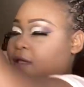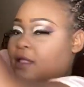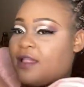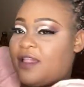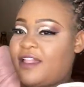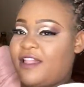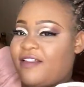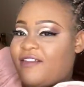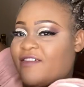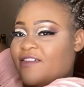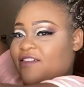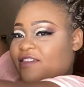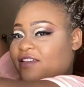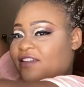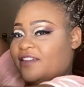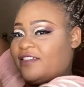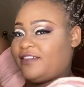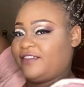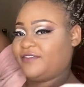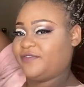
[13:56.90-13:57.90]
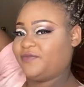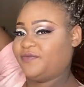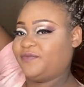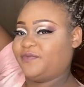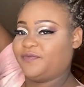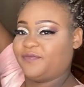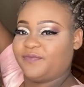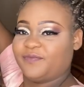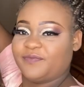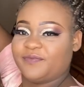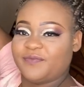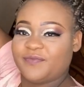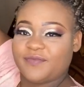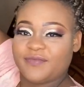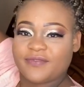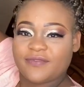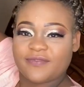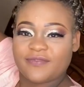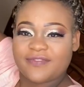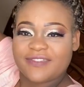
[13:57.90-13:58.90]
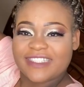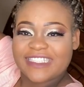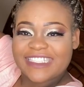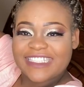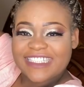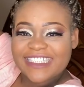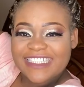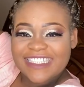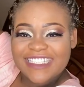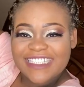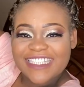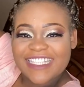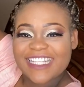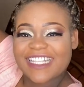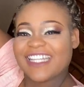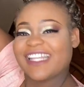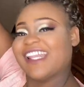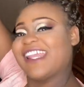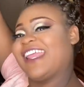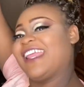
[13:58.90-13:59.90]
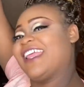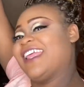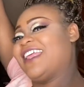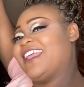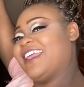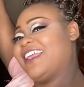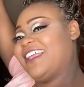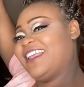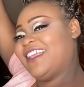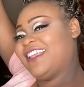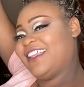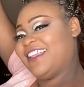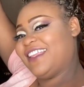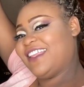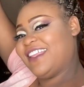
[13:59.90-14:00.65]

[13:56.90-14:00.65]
(silence)